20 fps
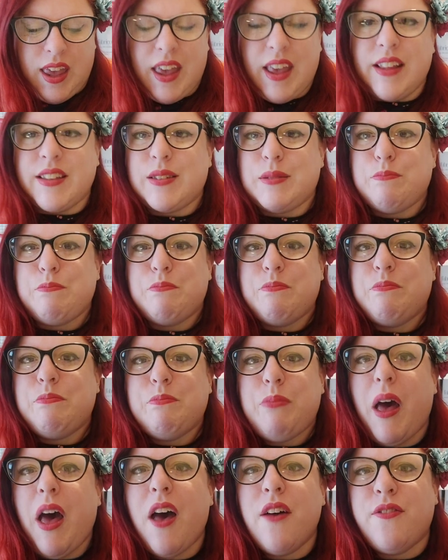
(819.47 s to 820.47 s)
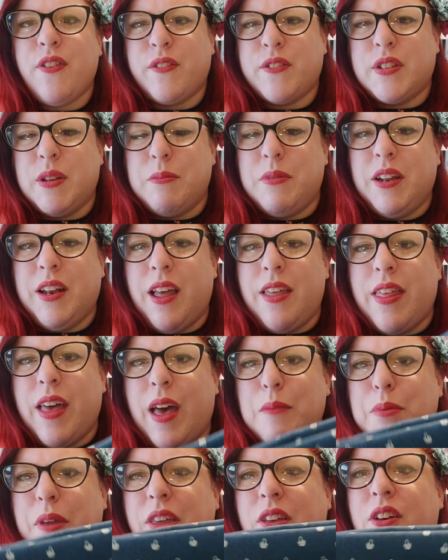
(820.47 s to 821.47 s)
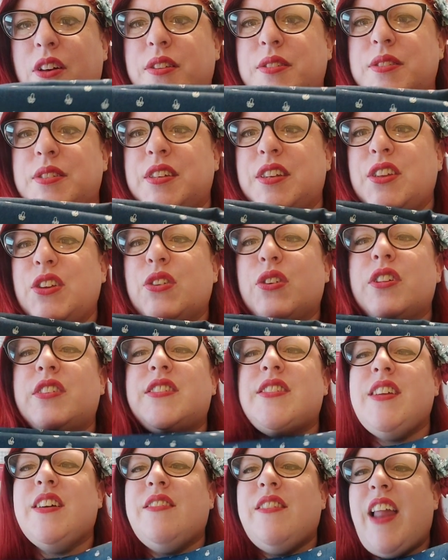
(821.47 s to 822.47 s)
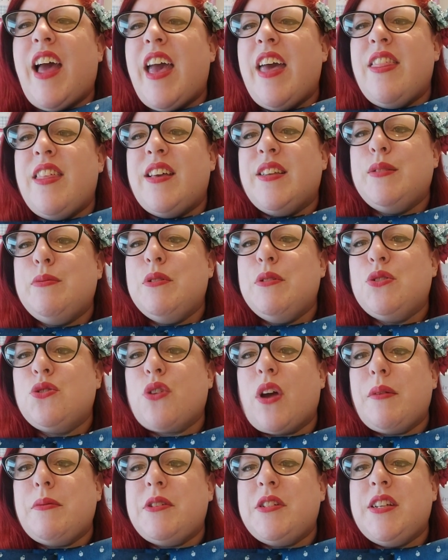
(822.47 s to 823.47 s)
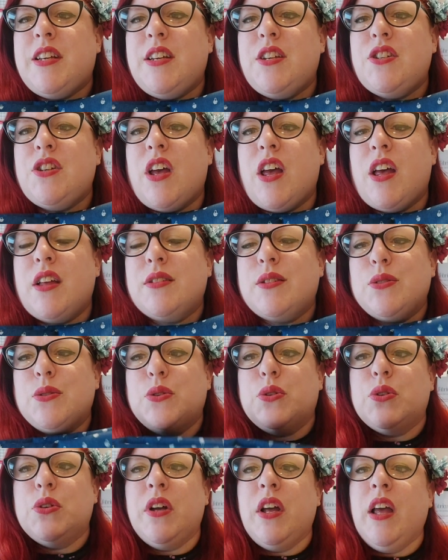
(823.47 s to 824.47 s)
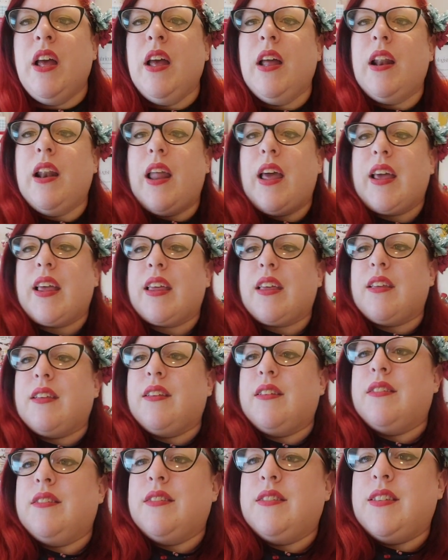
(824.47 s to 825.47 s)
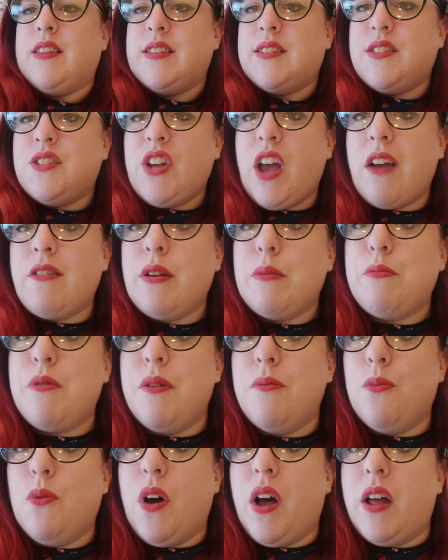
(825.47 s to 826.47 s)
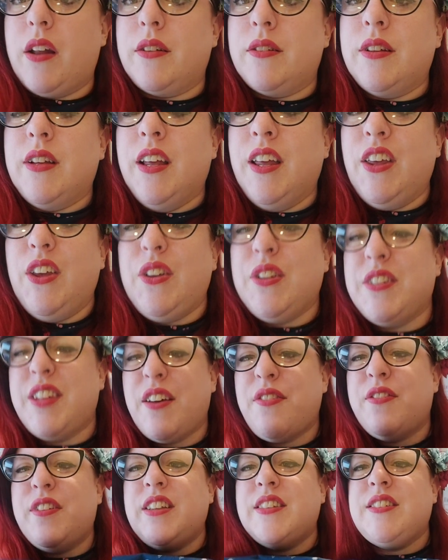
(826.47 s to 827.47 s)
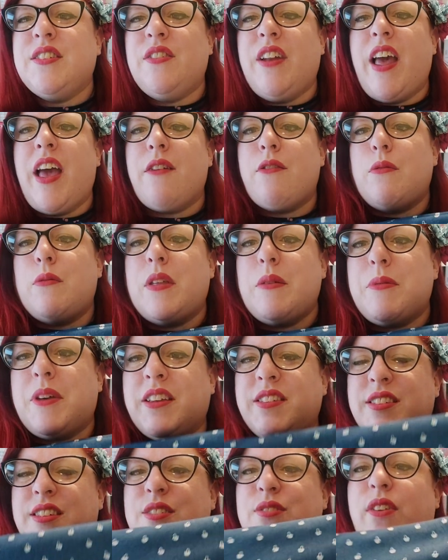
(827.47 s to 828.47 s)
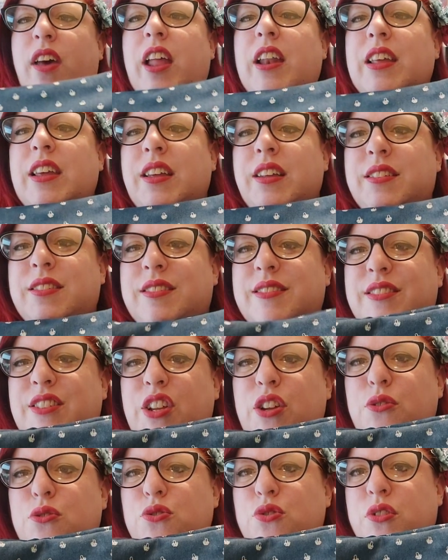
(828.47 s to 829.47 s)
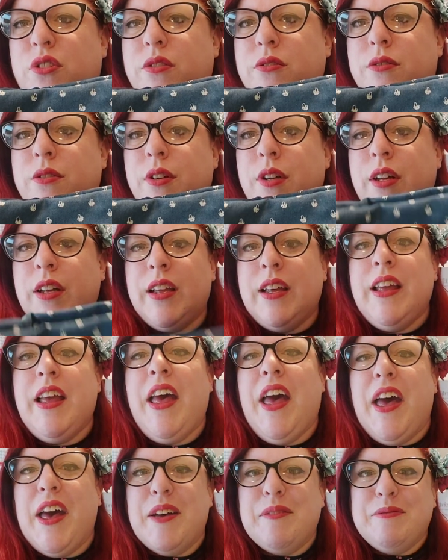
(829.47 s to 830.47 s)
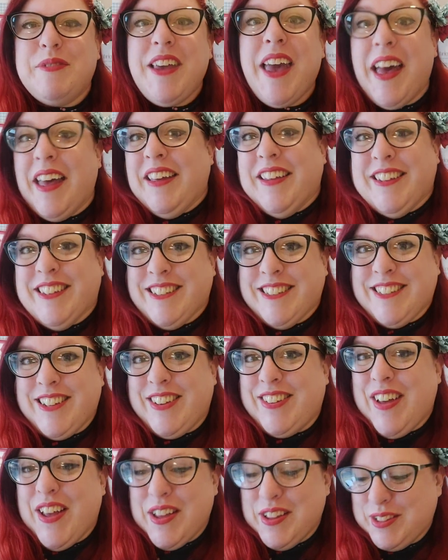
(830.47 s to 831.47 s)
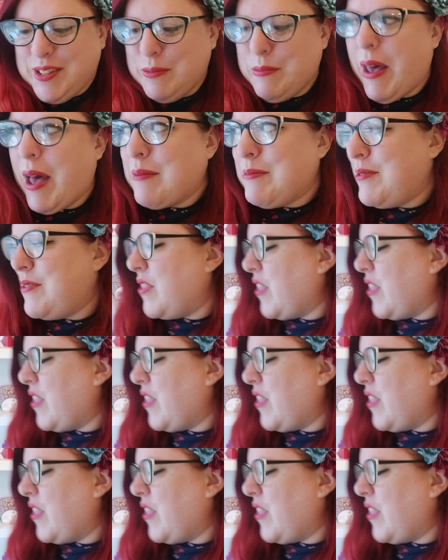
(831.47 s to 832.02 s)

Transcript: it's perfect for something like that, because you could still layer this with striped t-shirts or like this cherry print one. You could definitely still layer it with it because it's fairly neutral. Yeah, so super happy